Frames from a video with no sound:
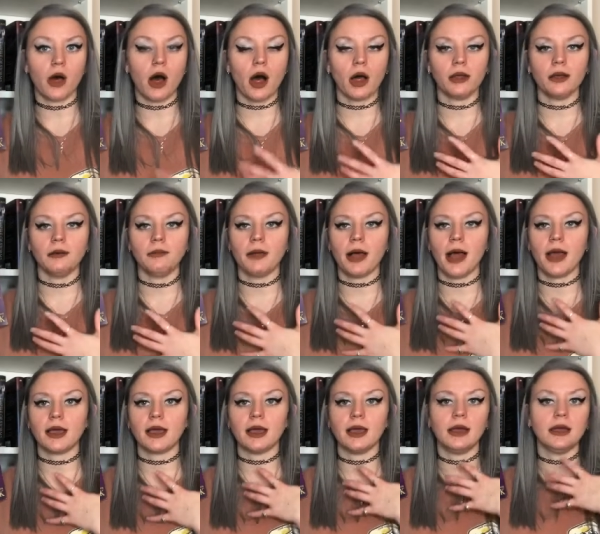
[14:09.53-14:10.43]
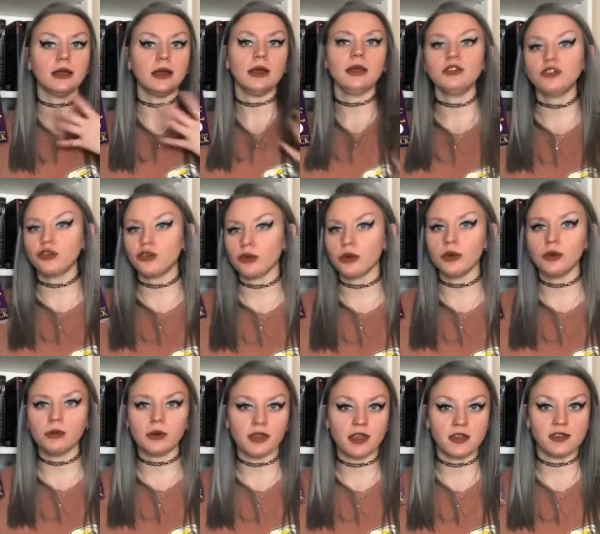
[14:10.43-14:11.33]
Holly Black, it is true
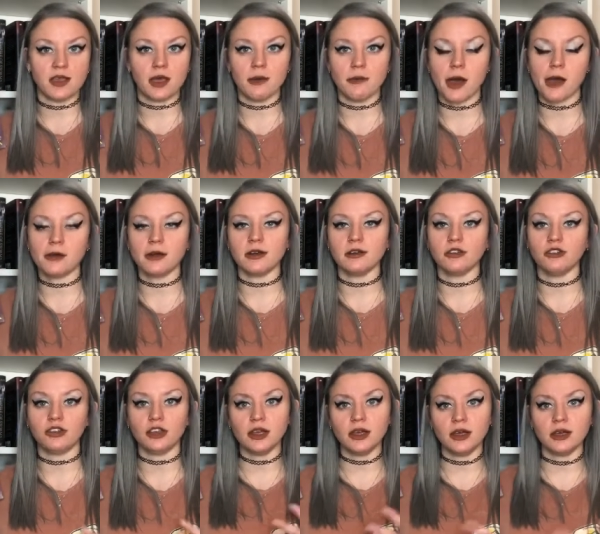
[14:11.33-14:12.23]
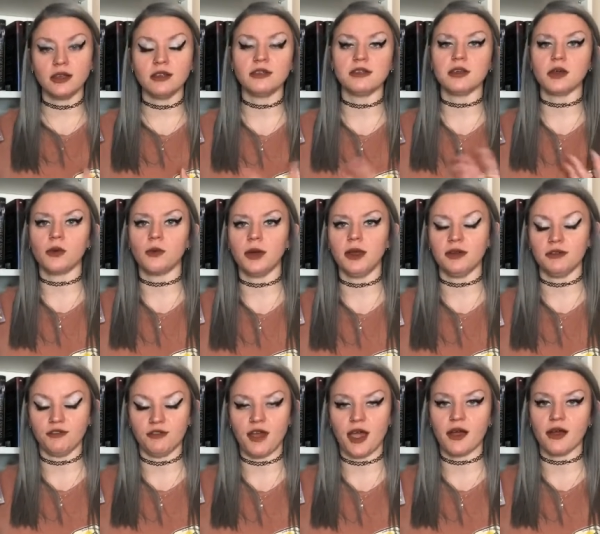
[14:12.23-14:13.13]
what they say about her. She is the queen of
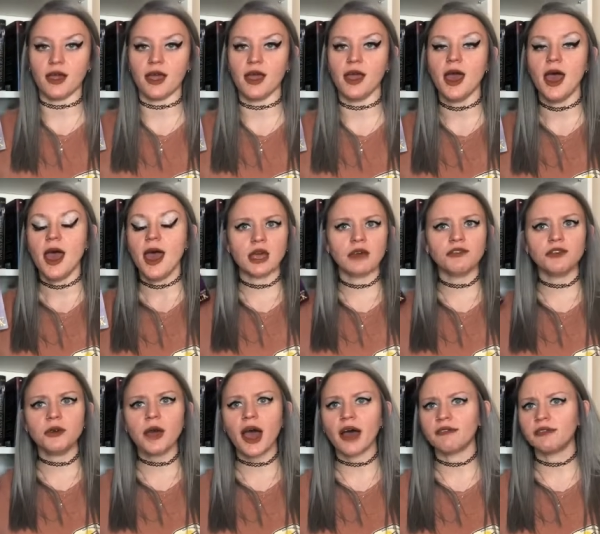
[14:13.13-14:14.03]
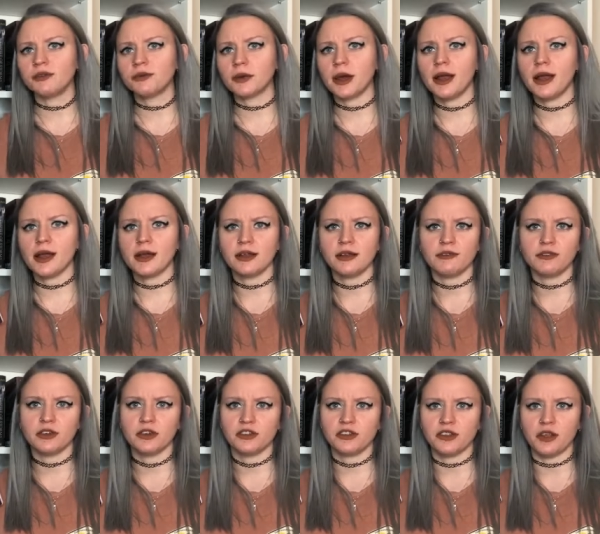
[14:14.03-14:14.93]
fairy. If you haven't read any of
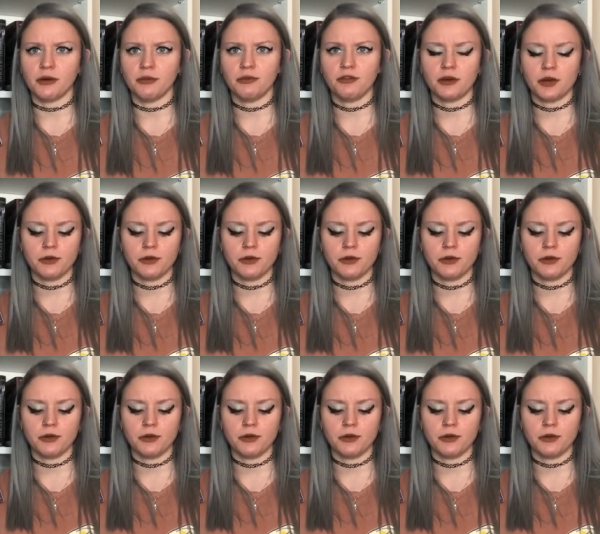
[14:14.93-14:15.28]
her stuff